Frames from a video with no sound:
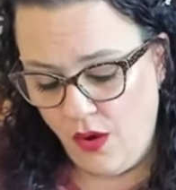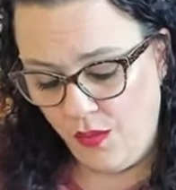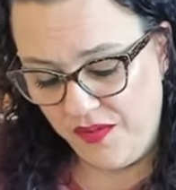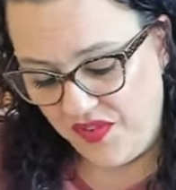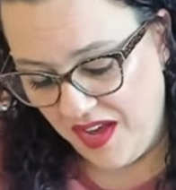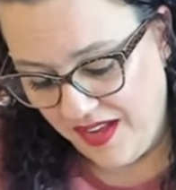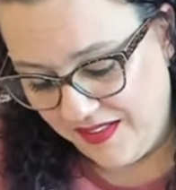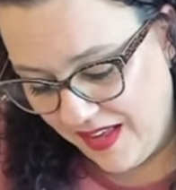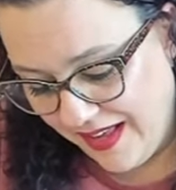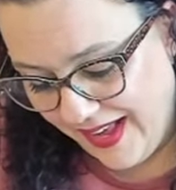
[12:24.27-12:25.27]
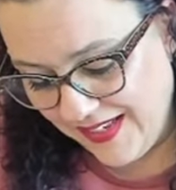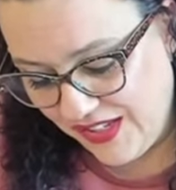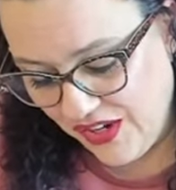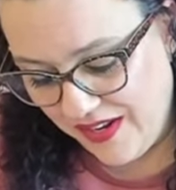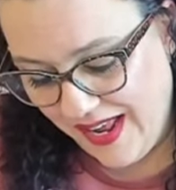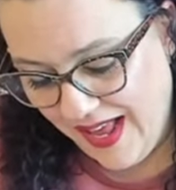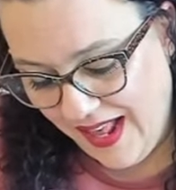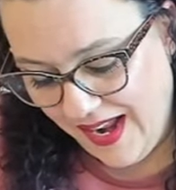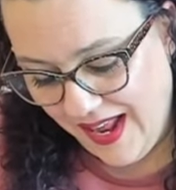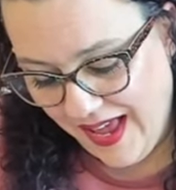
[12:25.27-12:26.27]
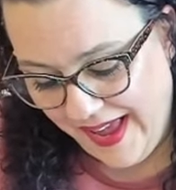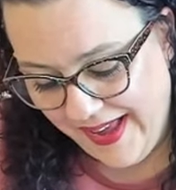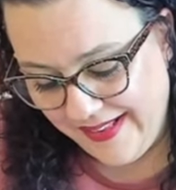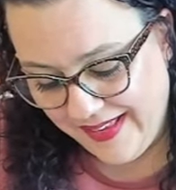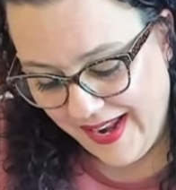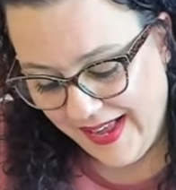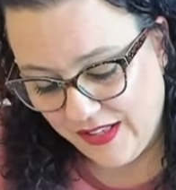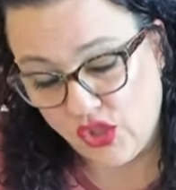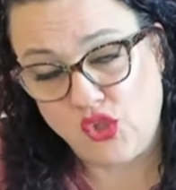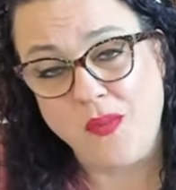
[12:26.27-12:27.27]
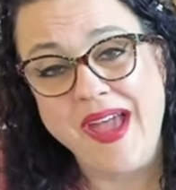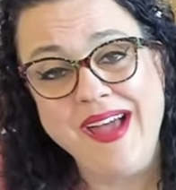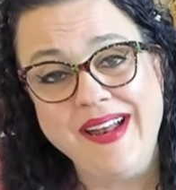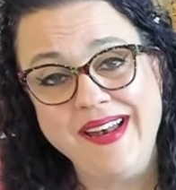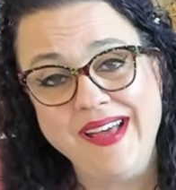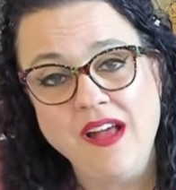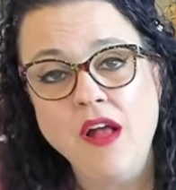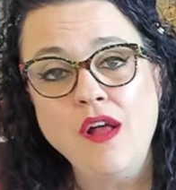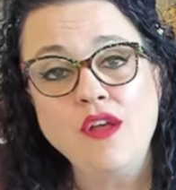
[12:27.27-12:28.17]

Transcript: we've got rationnel, intellectuel.